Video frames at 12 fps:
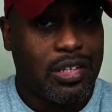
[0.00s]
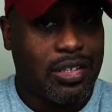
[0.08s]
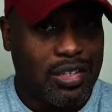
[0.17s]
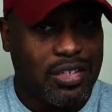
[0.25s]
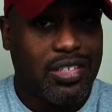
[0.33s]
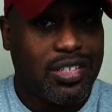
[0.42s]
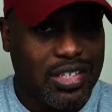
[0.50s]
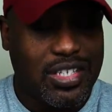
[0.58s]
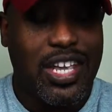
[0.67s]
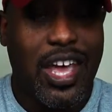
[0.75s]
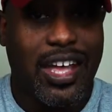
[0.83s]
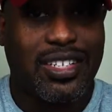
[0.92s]
this is a
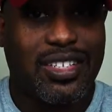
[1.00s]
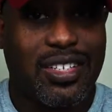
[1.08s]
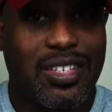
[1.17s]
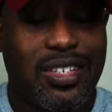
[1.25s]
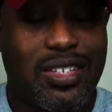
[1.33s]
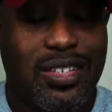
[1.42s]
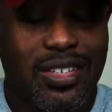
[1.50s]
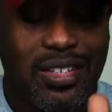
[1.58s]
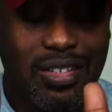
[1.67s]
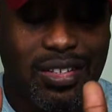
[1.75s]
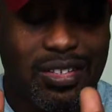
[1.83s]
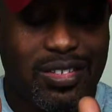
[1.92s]
test.
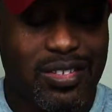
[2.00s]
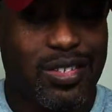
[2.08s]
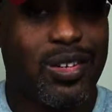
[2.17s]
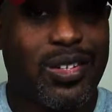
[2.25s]
This is